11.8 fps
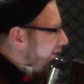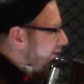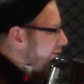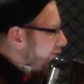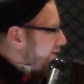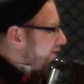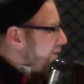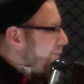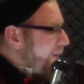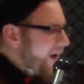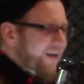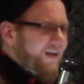So this
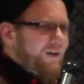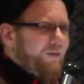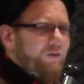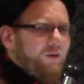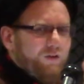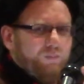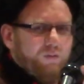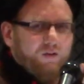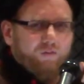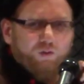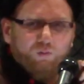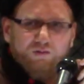companion of the Holy
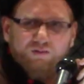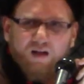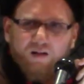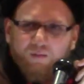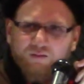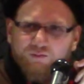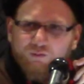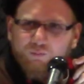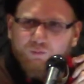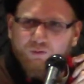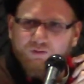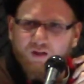Prophet, who was not Masoom,
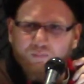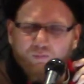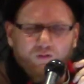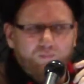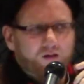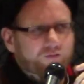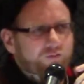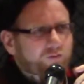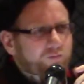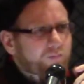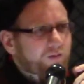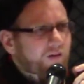who was not born
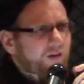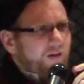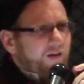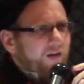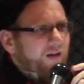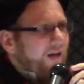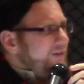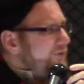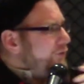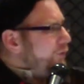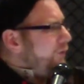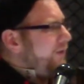Masoom, has
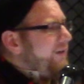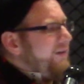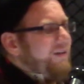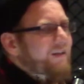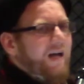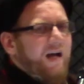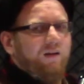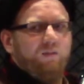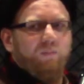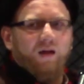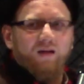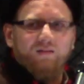joined the Ahlul
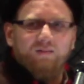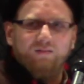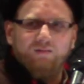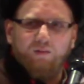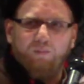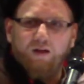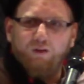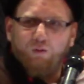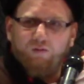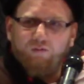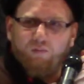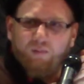Bayt. Salman, you
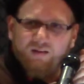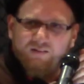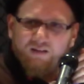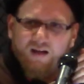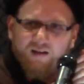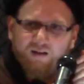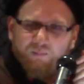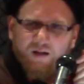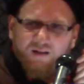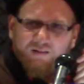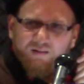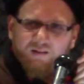are from us, Ahlul
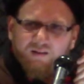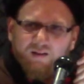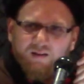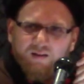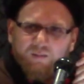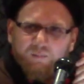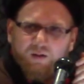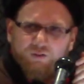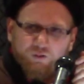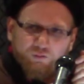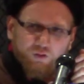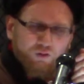Bayt, because
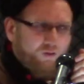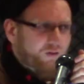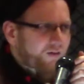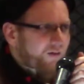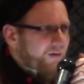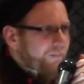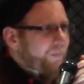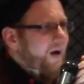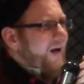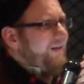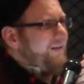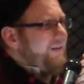of your
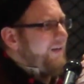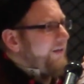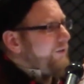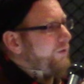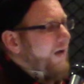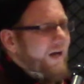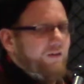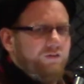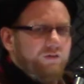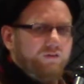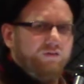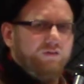piety and your
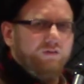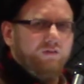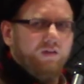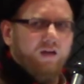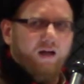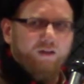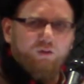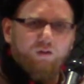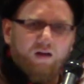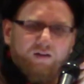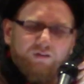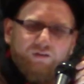actions and your
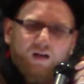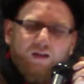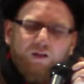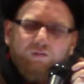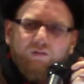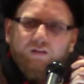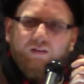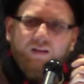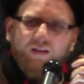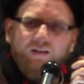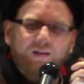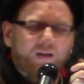understanding of the
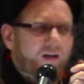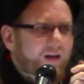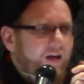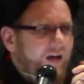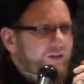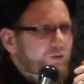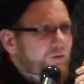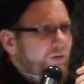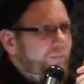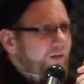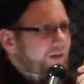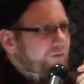deen and your
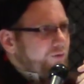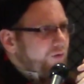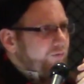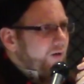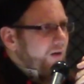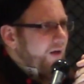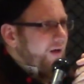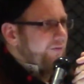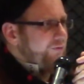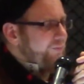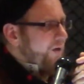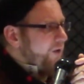obedience of Allah
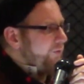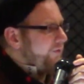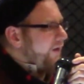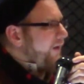subhanahu wa ta'ala.